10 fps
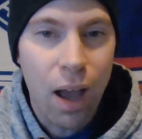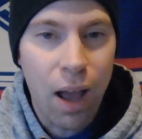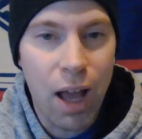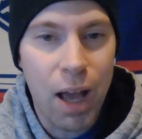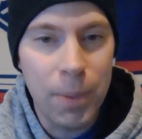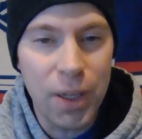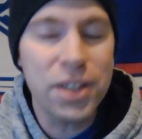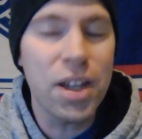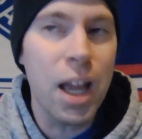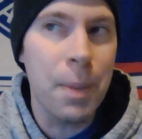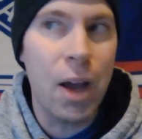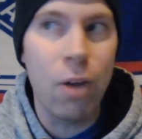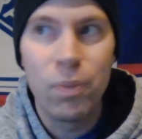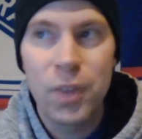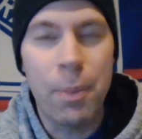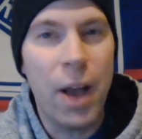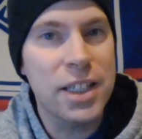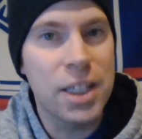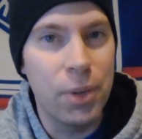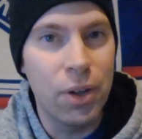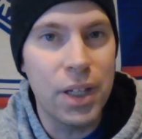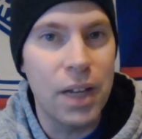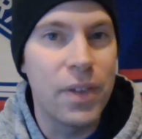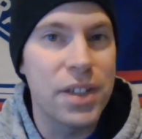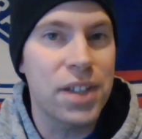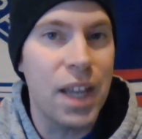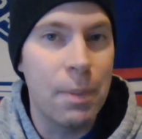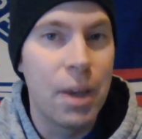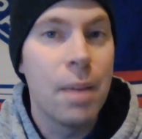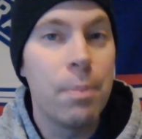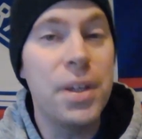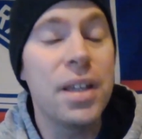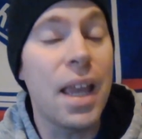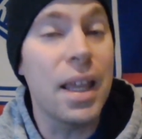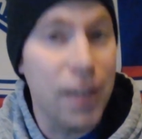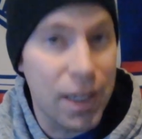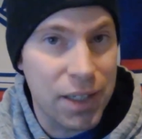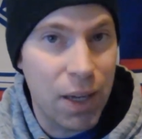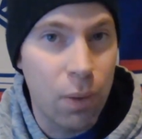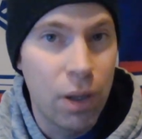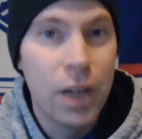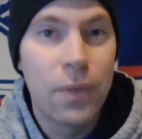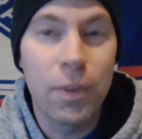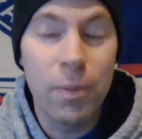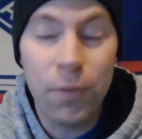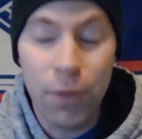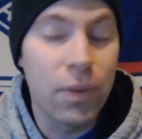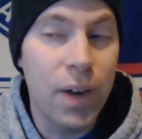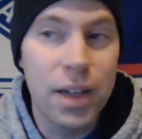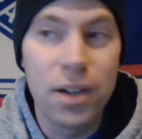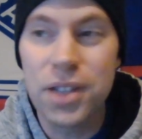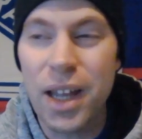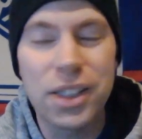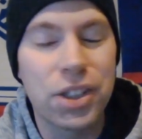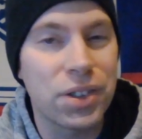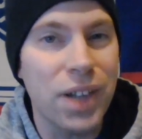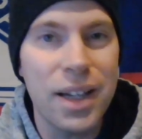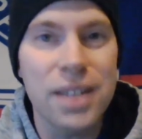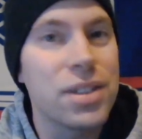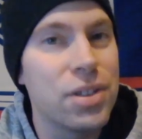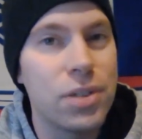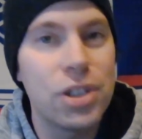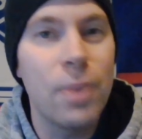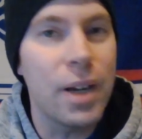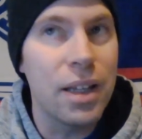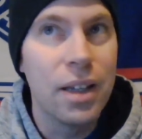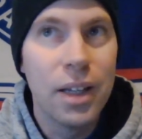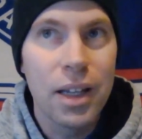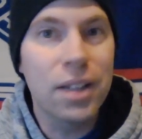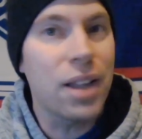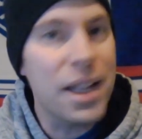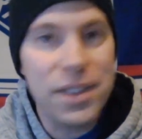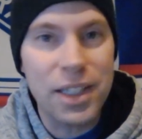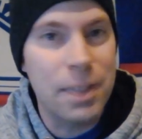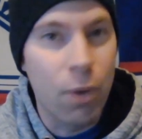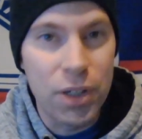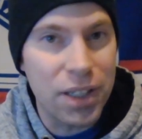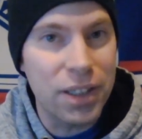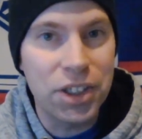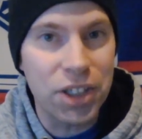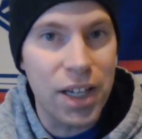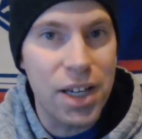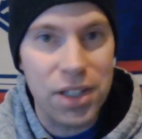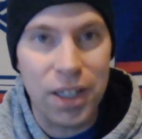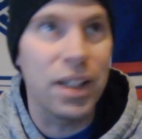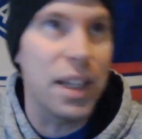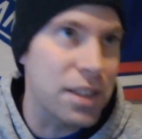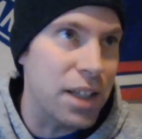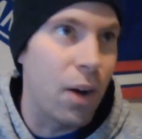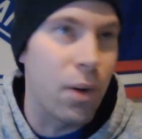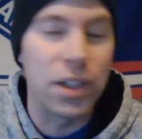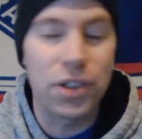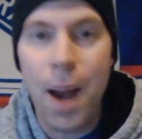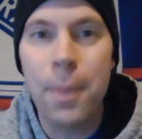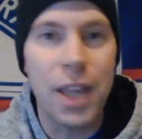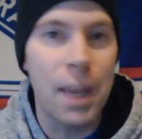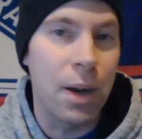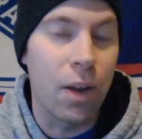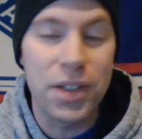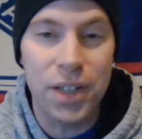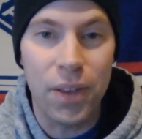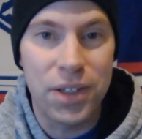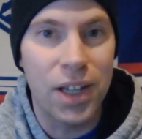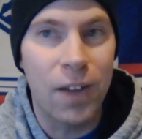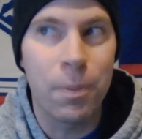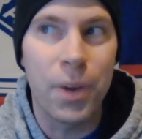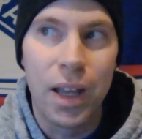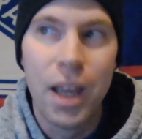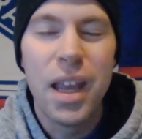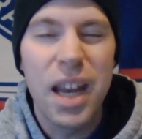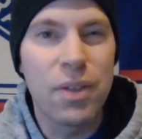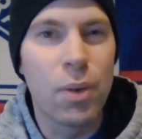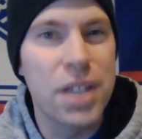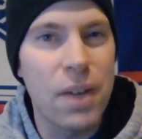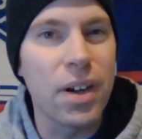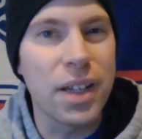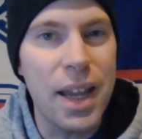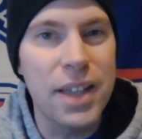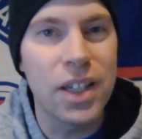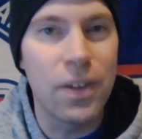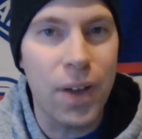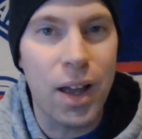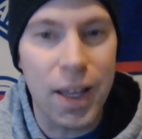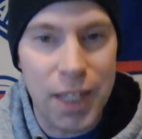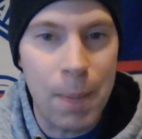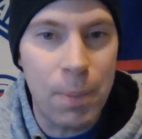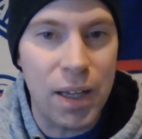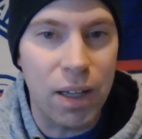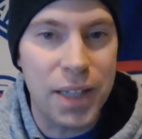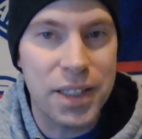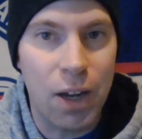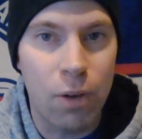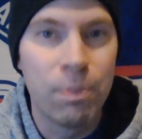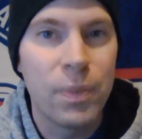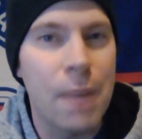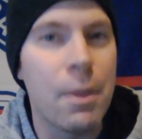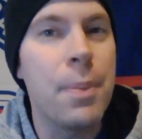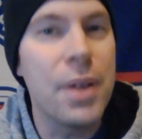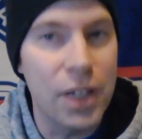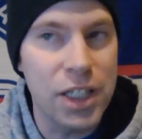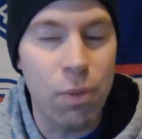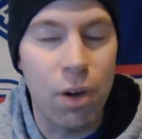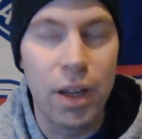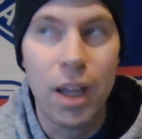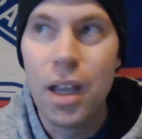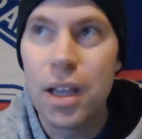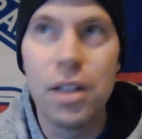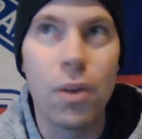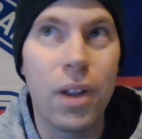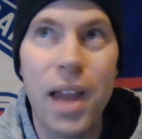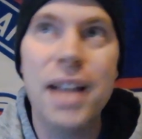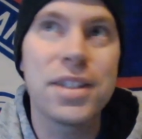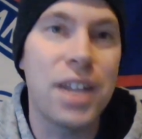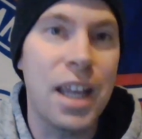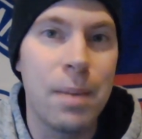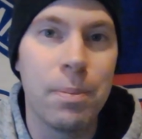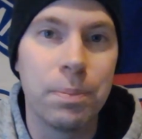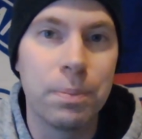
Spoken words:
I'm going to talk about the possibility of this game being a letdown for the Rangers. I try not to do too many classic sports cliches like letdown and trap game and all this other stuff, but if there was ever a case of a game being a letdown, it might be this one. You know, the last game,